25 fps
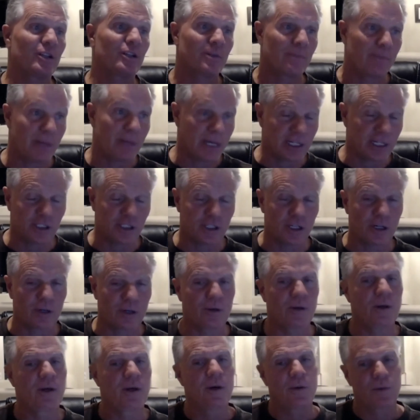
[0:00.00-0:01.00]
your
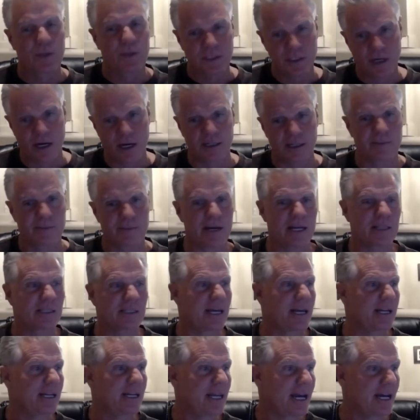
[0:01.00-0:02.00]
picture. We talked about
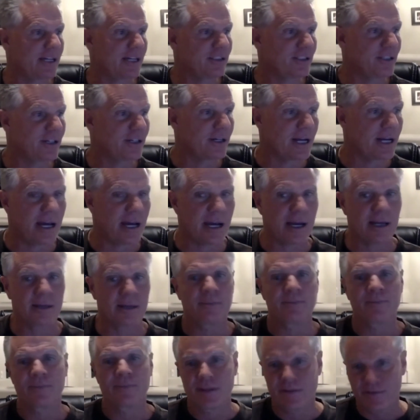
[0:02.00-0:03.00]
that
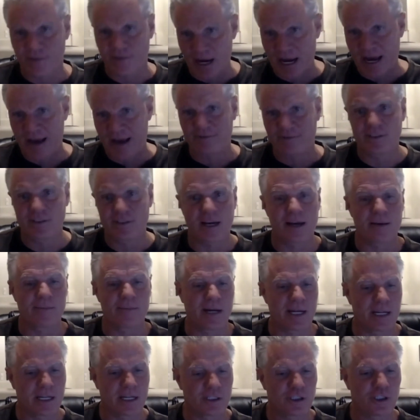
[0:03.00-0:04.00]
yesterday. If I have time,
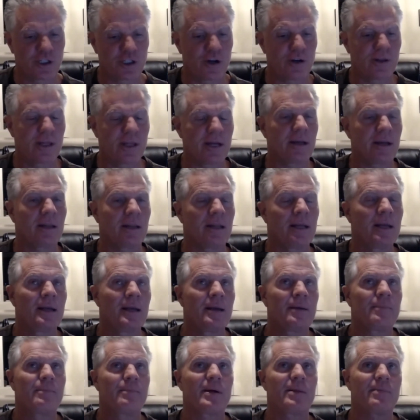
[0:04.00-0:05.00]
I can show that.
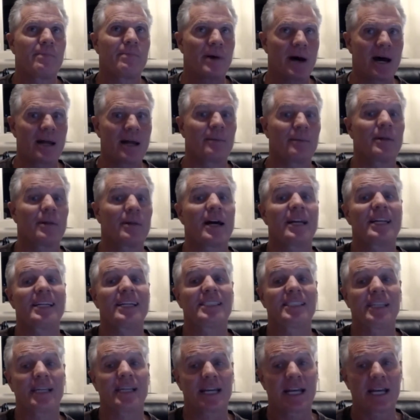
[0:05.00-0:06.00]
But bottom line
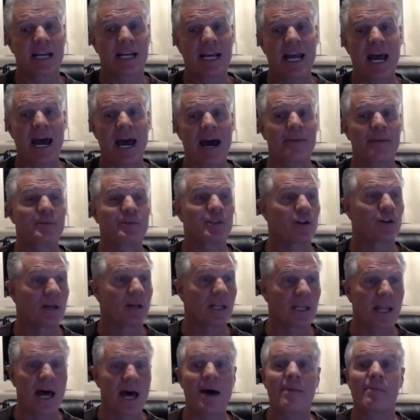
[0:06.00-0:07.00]
is it can capture a
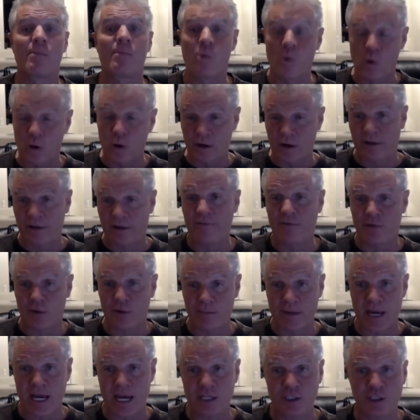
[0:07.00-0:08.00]
lot more
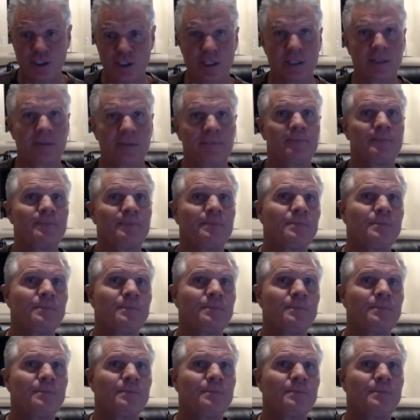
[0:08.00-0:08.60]
information.